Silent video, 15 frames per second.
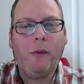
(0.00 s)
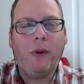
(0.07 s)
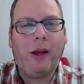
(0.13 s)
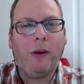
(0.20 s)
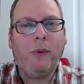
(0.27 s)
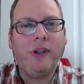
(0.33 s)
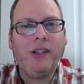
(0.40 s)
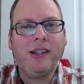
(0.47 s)

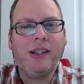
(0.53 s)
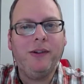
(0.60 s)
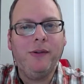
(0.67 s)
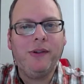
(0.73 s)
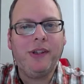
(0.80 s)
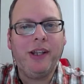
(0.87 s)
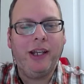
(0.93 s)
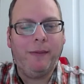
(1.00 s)
Like, what does a new
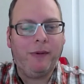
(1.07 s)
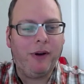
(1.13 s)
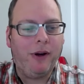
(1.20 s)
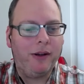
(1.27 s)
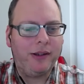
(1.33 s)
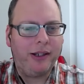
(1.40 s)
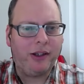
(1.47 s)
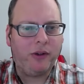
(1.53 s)
stadium
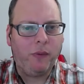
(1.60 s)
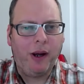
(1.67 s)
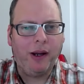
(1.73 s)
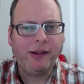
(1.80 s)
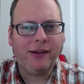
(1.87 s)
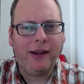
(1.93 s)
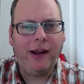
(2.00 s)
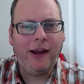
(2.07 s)
cost? Like
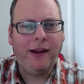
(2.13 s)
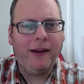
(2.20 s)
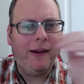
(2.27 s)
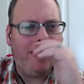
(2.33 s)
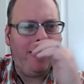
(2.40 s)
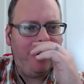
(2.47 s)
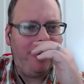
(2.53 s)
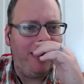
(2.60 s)
twice that,
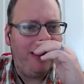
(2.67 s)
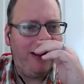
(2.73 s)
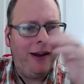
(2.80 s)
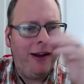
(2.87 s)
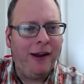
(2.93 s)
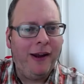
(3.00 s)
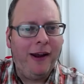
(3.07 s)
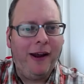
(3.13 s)
and
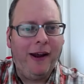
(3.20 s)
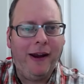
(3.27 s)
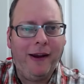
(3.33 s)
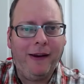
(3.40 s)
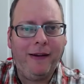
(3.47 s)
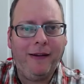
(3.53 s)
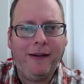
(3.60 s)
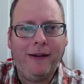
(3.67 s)

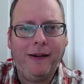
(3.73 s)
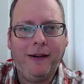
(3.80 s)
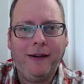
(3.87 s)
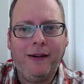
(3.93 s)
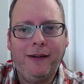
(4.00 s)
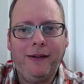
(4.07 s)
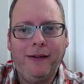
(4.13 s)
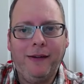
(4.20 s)
and
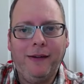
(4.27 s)
uh,